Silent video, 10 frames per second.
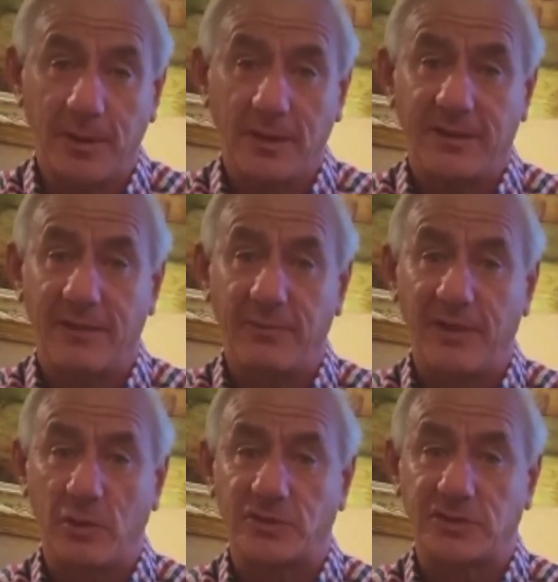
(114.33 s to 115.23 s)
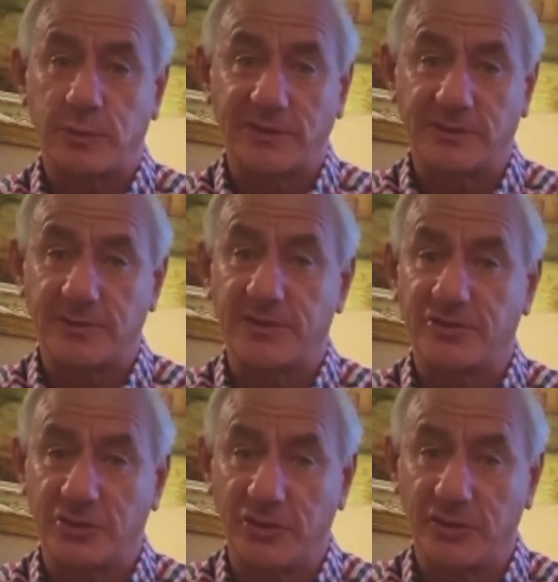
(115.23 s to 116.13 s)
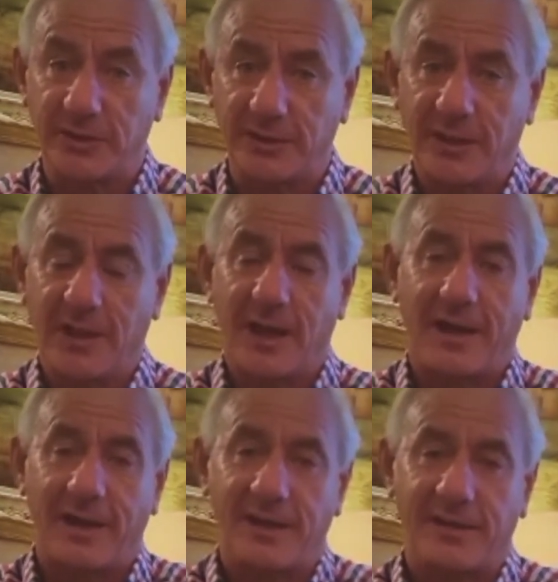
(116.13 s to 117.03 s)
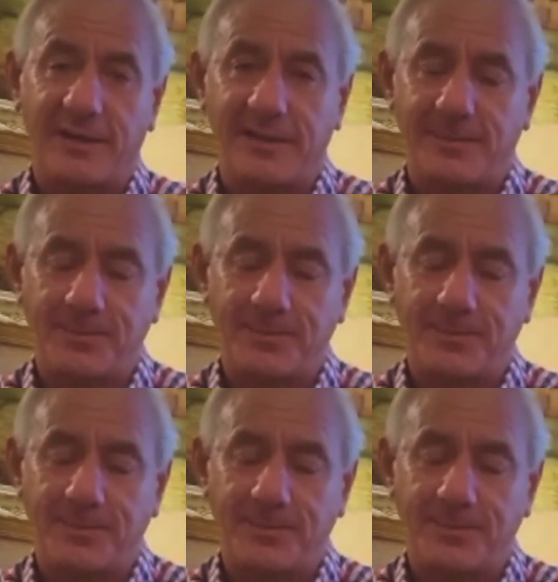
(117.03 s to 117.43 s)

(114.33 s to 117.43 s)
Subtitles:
Then they've got Switzerland and Turkey, and I think